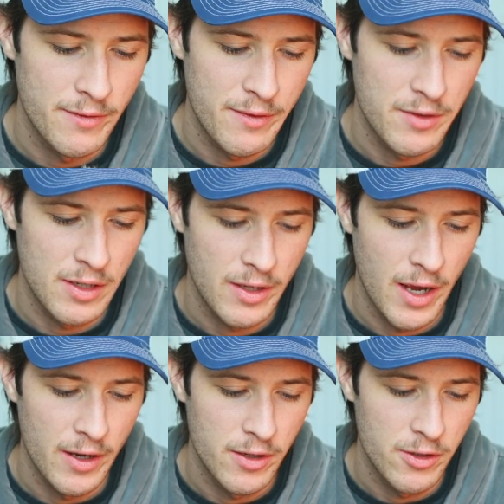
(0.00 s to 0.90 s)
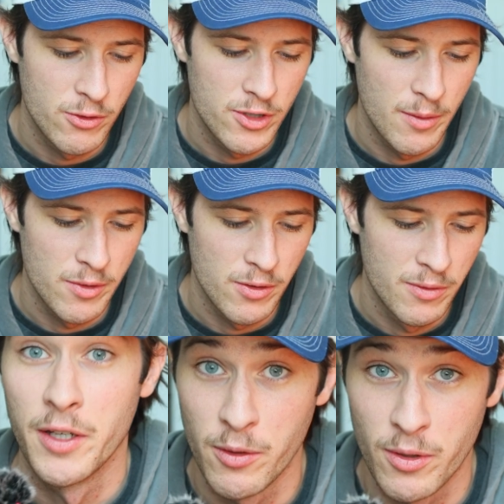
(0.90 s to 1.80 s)
15K, huge W.
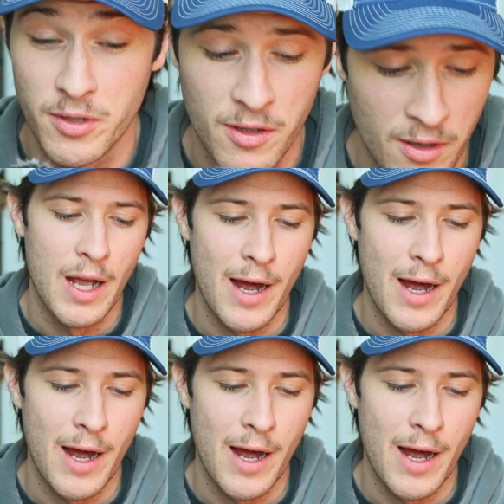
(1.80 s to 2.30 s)
Thank you, Rusty.